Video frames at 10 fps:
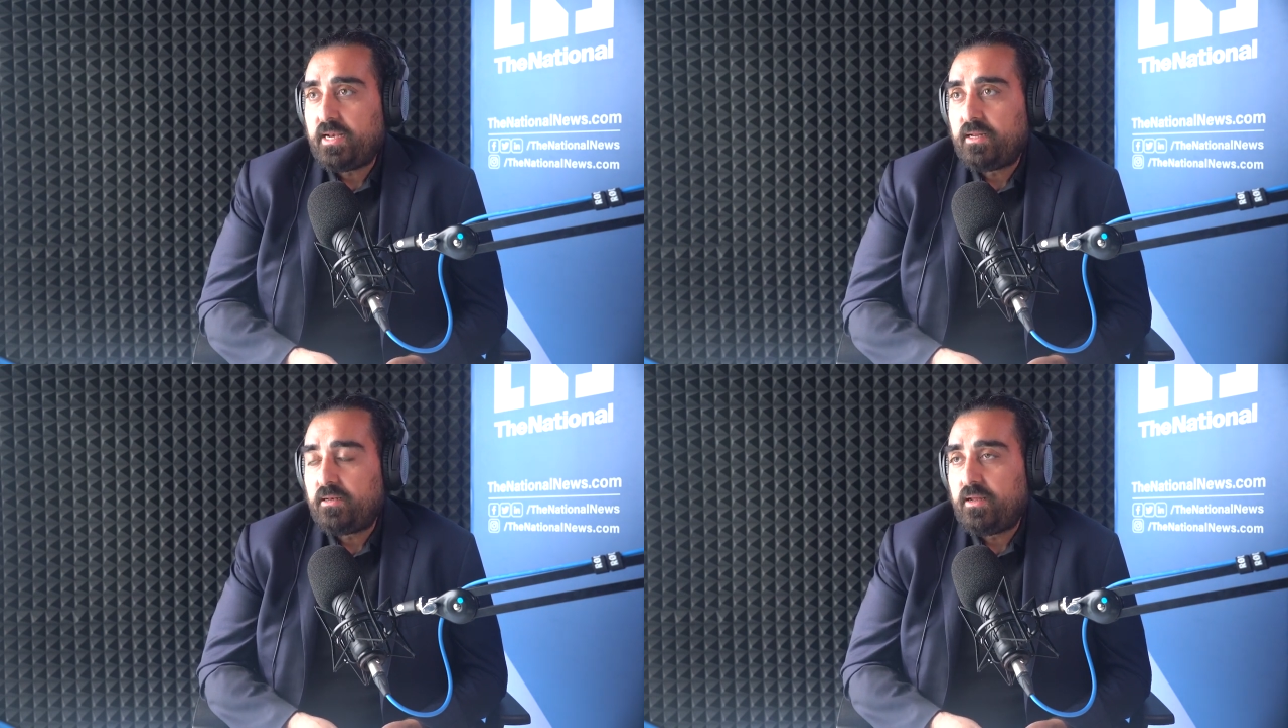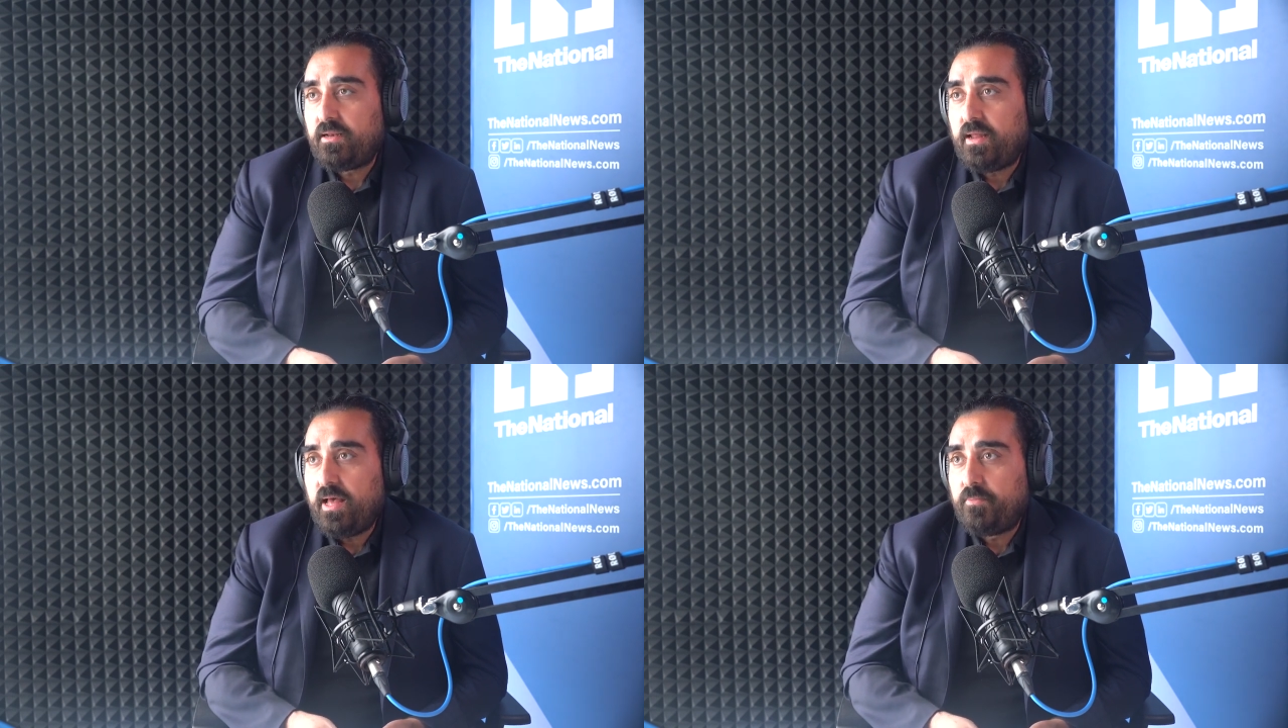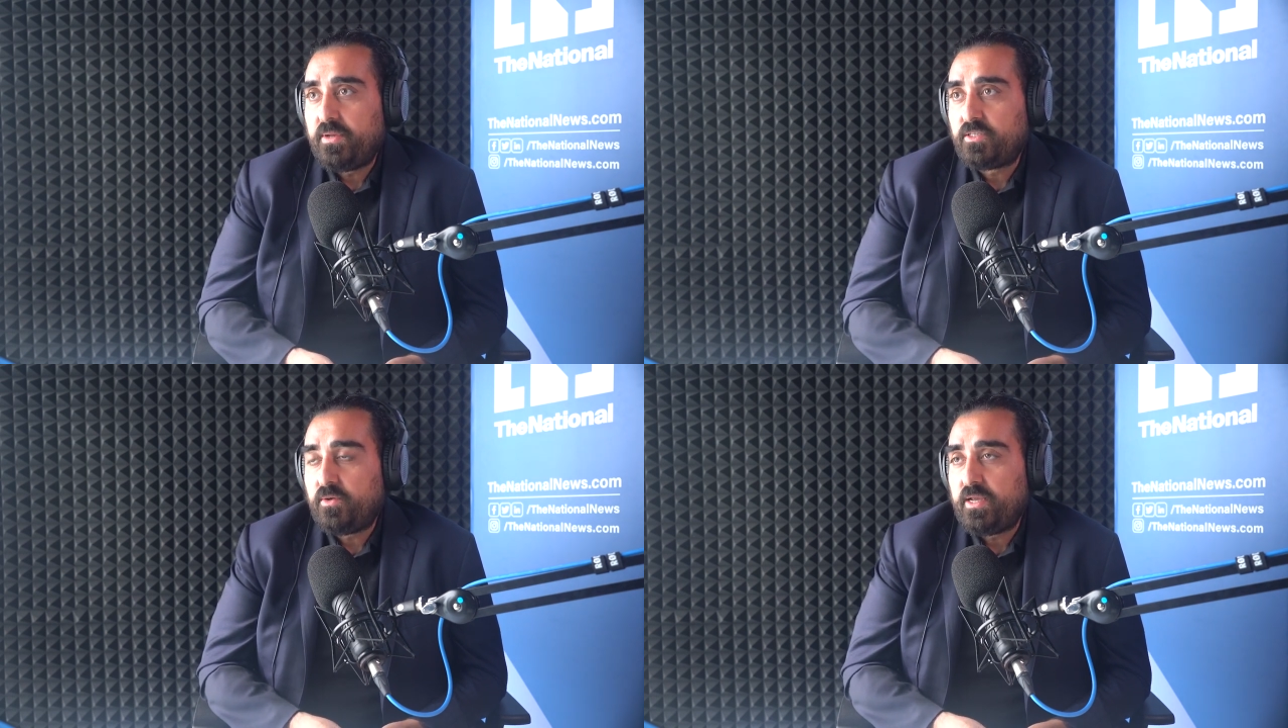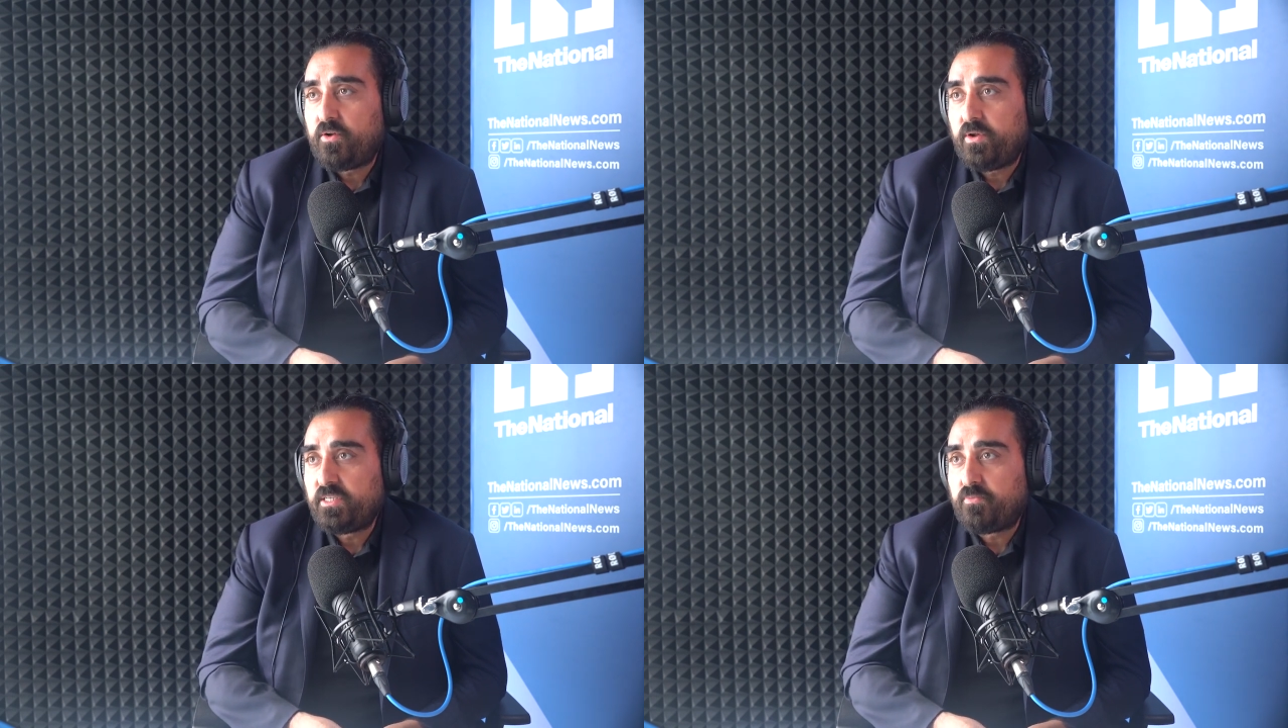and helping to
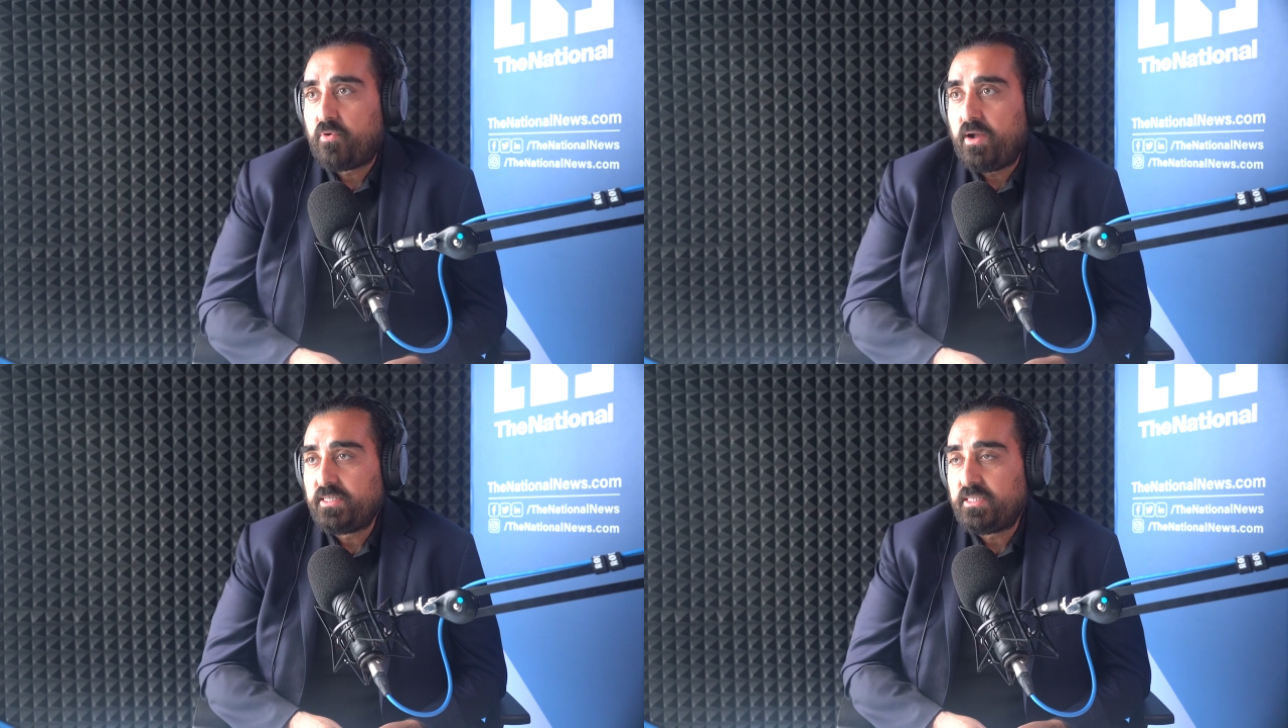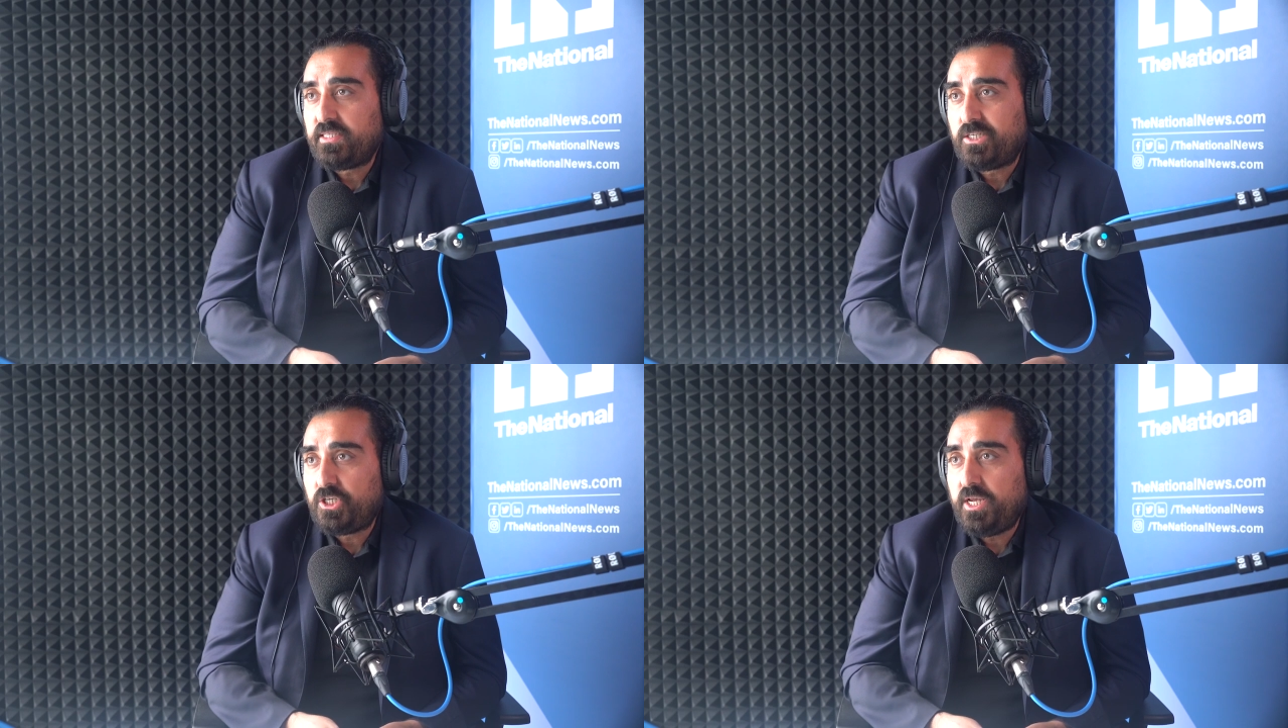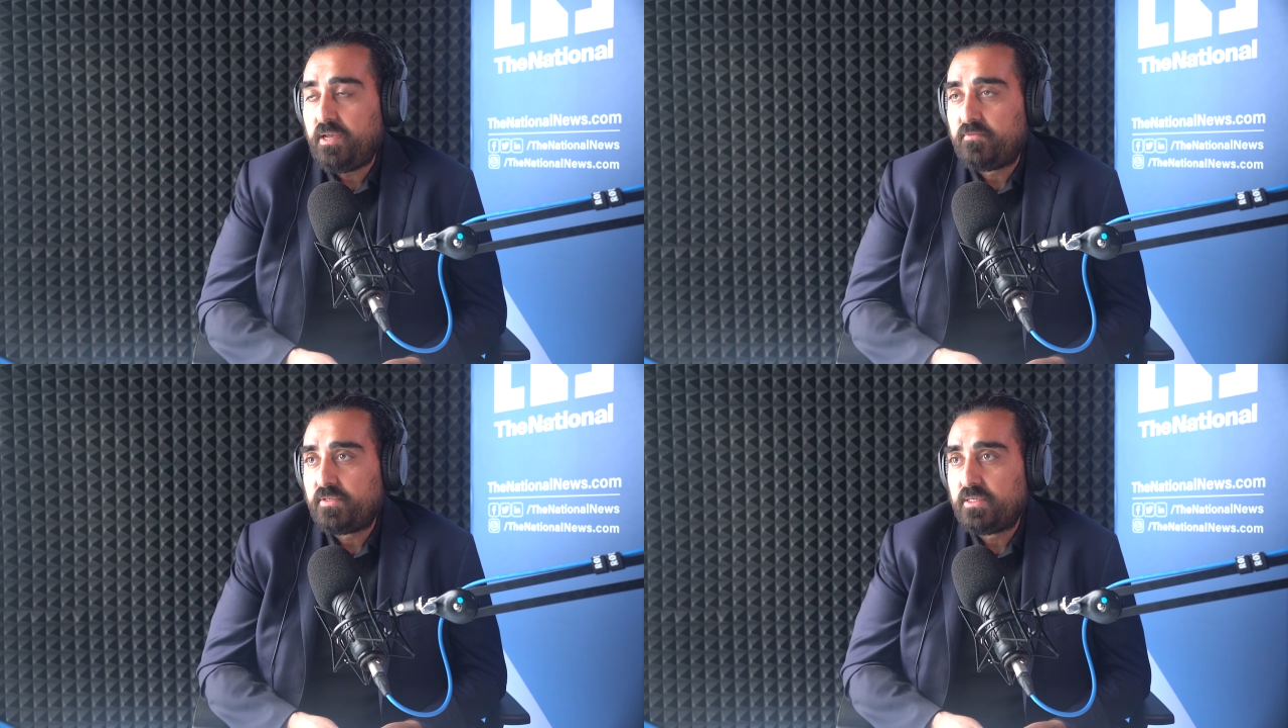increase prices achieved.